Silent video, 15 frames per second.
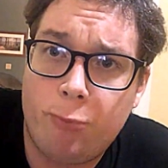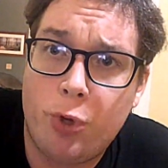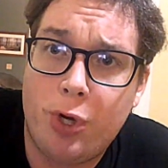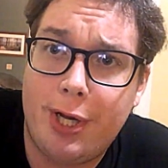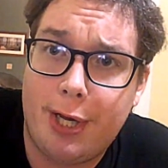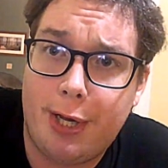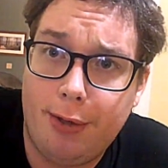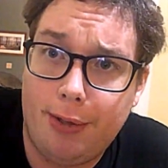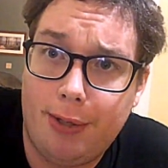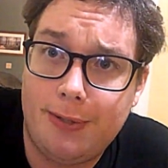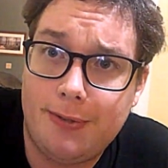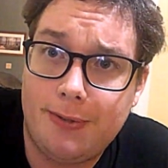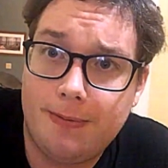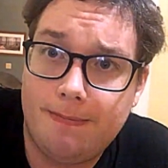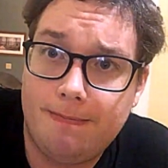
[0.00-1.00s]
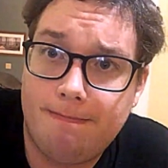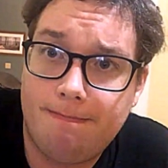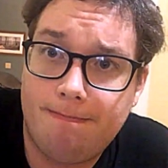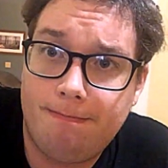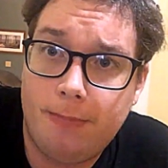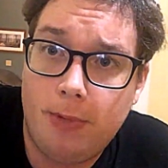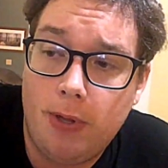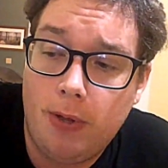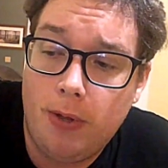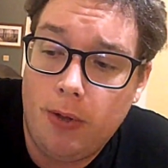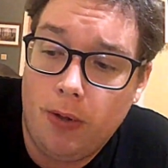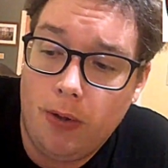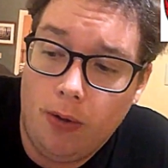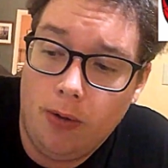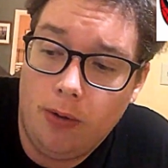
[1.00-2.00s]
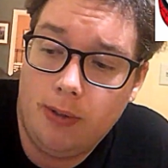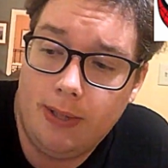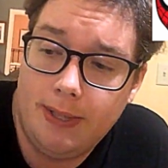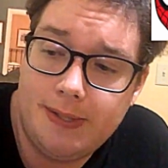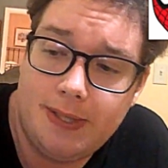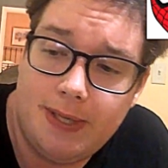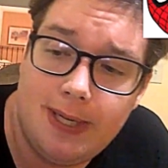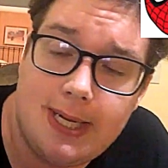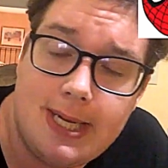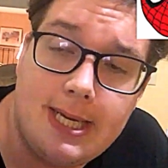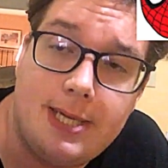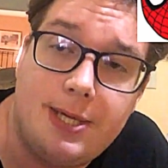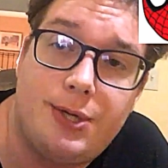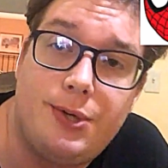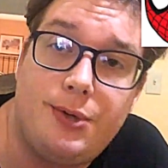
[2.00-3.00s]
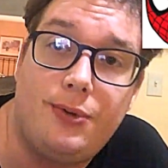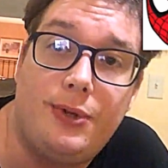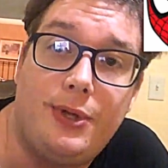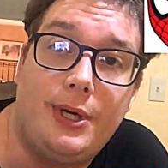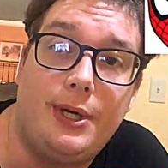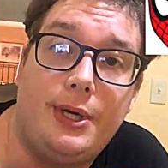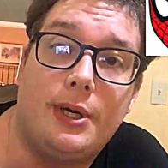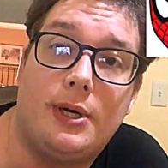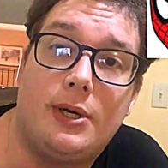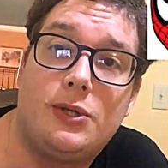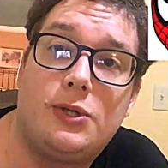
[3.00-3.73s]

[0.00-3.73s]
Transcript: ridiculous. Let's get into the